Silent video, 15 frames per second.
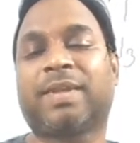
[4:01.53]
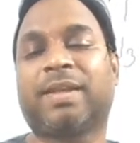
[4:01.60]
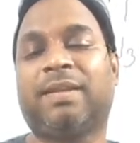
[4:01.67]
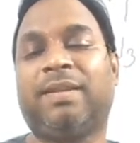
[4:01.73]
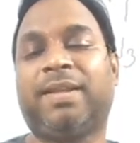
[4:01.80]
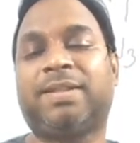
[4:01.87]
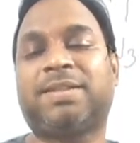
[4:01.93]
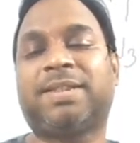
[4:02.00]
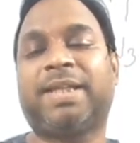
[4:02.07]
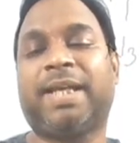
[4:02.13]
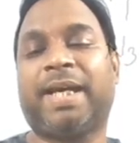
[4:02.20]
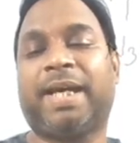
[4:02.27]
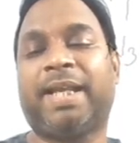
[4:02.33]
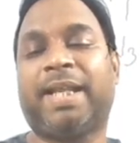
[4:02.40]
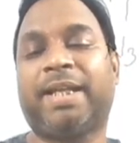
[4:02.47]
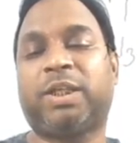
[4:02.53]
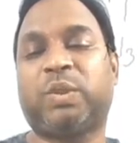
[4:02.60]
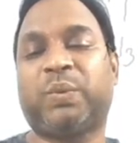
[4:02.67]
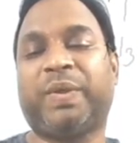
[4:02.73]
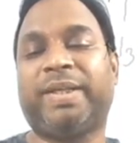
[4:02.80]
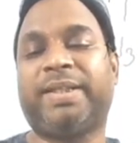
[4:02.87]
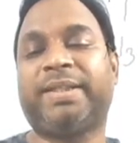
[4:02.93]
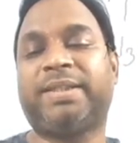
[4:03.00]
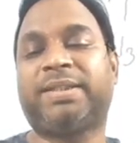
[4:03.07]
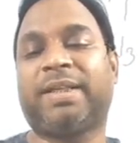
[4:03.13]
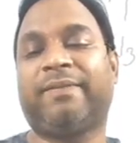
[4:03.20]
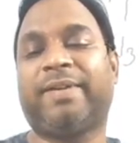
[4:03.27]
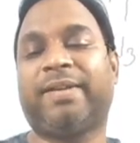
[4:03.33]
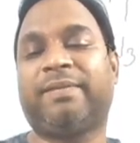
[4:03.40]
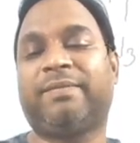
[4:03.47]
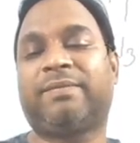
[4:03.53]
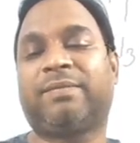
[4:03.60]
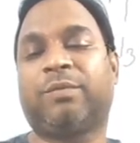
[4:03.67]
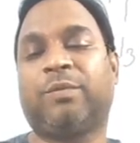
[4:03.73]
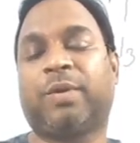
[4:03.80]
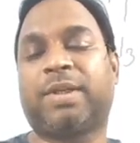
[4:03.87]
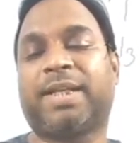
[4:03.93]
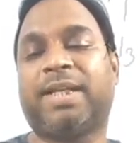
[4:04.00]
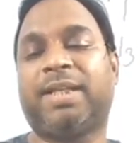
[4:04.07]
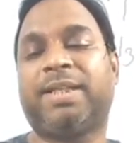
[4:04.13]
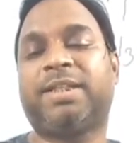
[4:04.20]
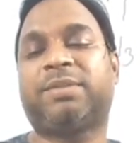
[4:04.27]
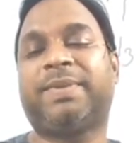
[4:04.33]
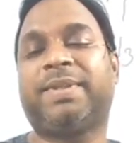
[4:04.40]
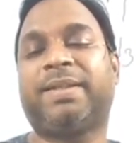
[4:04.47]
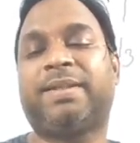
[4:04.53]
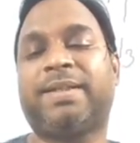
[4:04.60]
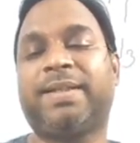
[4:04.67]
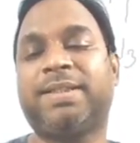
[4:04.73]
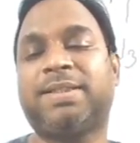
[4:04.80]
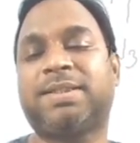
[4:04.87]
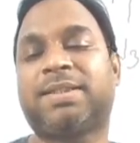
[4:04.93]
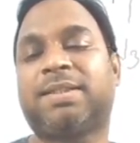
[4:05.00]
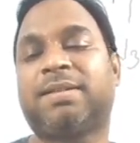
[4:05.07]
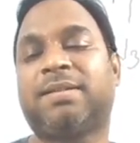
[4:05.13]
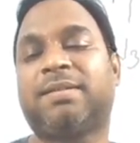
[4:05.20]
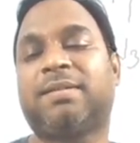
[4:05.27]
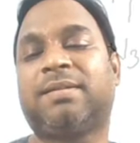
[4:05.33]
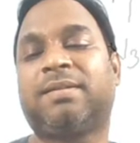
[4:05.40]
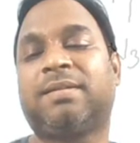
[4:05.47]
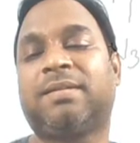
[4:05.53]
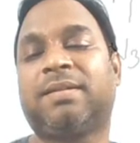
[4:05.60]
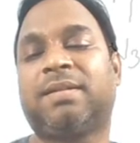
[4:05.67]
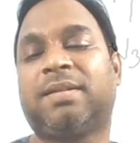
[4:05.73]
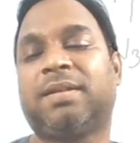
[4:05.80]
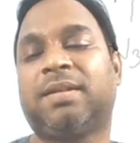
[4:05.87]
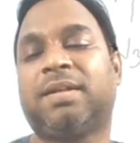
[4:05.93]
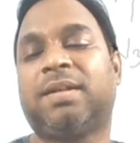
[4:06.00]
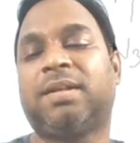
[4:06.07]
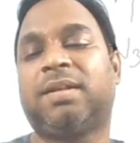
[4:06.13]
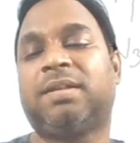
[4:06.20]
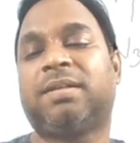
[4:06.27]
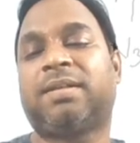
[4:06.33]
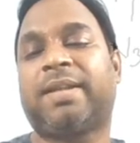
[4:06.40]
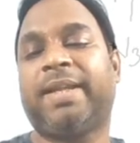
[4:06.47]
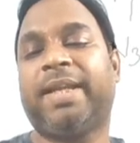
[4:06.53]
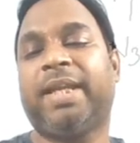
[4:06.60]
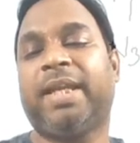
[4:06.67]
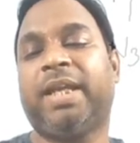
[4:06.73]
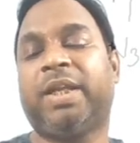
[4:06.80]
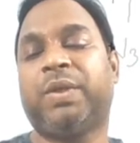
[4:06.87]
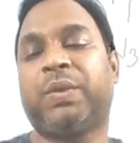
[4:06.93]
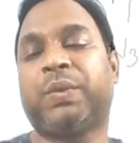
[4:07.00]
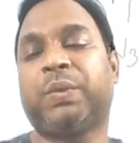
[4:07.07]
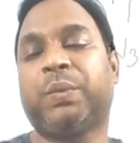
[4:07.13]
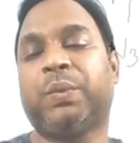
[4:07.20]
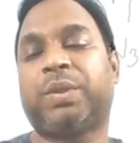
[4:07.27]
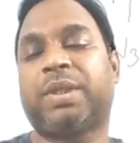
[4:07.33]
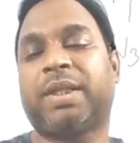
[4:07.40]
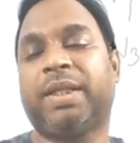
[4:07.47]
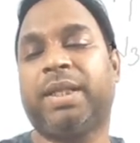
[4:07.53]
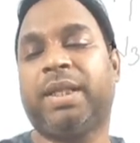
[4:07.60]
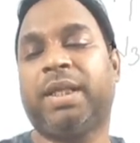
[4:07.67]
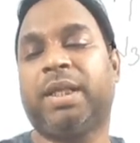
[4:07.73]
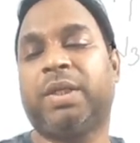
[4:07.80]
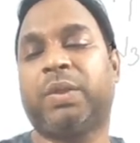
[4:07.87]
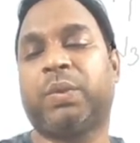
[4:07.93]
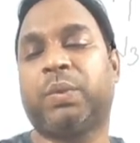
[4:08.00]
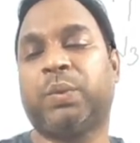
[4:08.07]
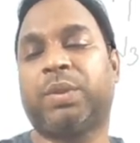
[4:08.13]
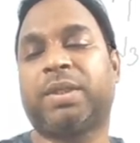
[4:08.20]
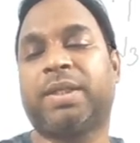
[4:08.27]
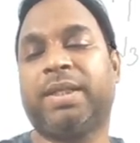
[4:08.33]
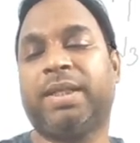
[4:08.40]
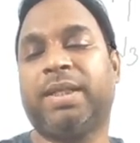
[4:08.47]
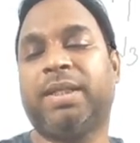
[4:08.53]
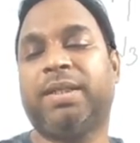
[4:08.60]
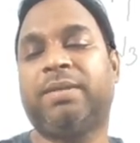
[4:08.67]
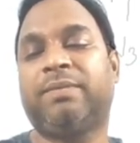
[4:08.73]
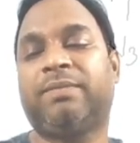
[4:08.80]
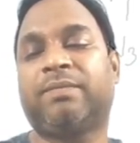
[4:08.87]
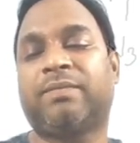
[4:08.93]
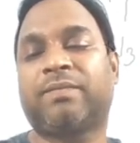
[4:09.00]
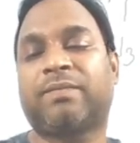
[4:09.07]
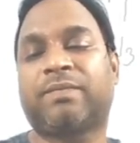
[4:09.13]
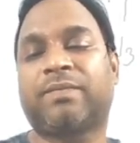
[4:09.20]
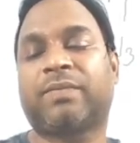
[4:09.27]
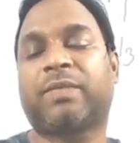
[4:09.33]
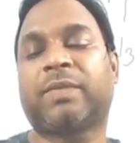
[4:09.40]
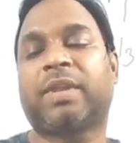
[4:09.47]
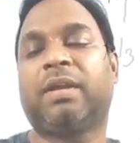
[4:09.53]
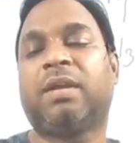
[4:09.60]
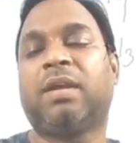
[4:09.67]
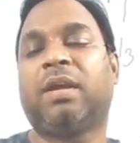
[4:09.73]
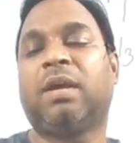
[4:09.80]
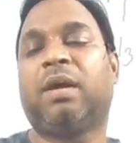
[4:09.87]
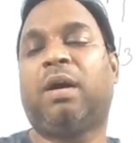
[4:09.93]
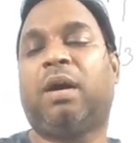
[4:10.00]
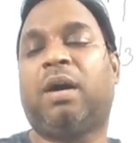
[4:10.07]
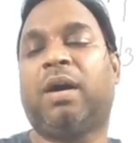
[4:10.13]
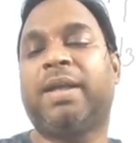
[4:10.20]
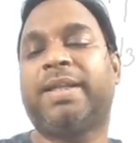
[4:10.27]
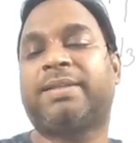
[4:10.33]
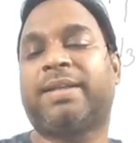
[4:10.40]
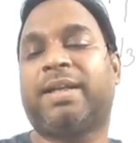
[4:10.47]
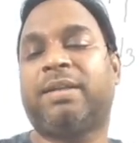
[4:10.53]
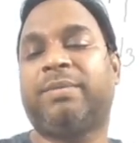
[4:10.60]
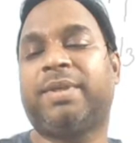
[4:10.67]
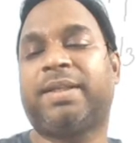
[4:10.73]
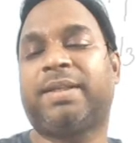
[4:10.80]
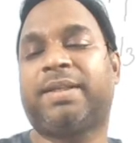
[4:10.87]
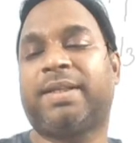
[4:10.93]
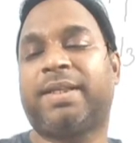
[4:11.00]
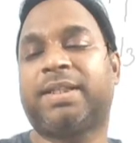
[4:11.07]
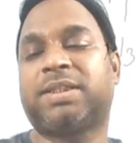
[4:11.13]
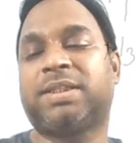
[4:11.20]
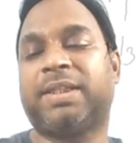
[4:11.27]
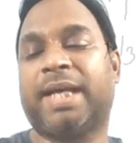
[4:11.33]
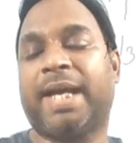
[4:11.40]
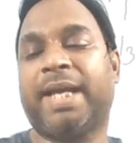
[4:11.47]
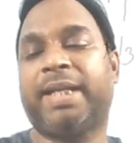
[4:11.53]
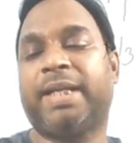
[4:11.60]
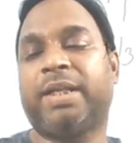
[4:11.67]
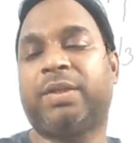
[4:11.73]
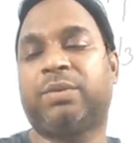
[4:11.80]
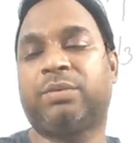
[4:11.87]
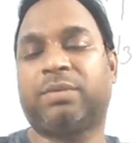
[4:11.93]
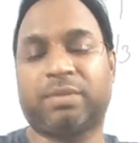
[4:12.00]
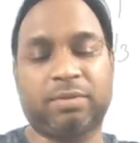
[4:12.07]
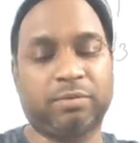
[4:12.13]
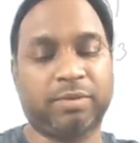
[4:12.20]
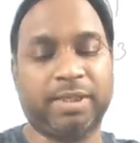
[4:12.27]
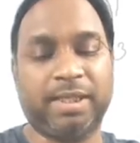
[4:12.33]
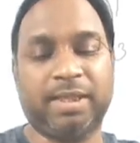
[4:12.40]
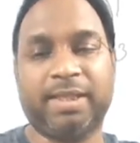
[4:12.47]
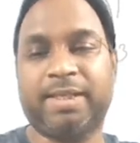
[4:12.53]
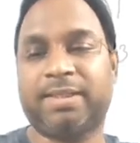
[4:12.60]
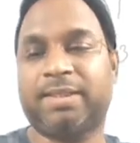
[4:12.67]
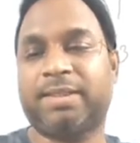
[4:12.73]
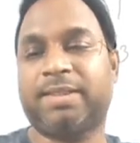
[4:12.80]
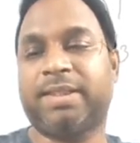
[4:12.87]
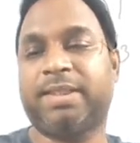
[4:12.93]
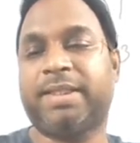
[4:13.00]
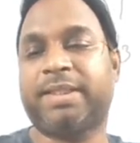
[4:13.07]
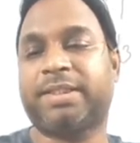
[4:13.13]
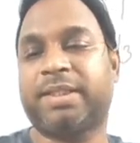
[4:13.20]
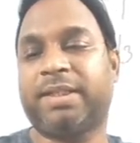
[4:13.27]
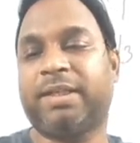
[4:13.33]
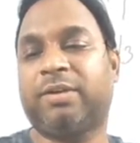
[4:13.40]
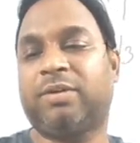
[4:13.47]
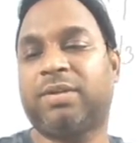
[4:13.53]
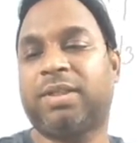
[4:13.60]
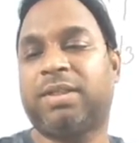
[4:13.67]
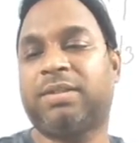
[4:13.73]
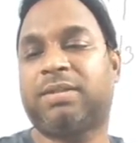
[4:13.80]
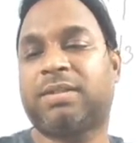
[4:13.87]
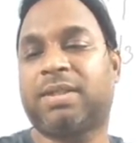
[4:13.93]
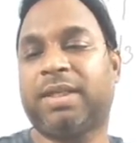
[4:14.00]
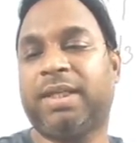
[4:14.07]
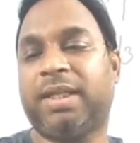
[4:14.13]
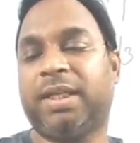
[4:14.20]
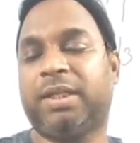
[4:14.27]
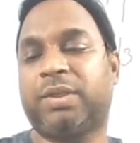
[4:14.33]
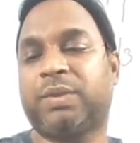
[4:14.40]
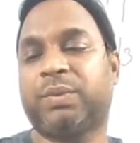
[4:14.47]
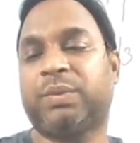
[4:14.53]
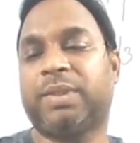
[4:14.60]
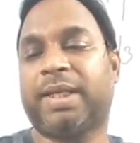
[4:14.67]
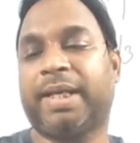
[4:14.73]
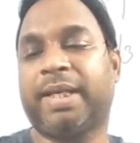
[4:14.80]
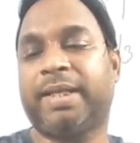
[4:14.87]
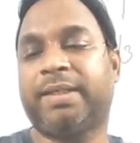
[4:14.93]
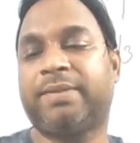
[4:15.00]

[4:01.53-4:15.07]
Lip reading: Let's say I write 27. What can this be written as? 3 into 3 into 3. Or it can be written as 9 into, okay, I'll write it in descending order, 3 into 9.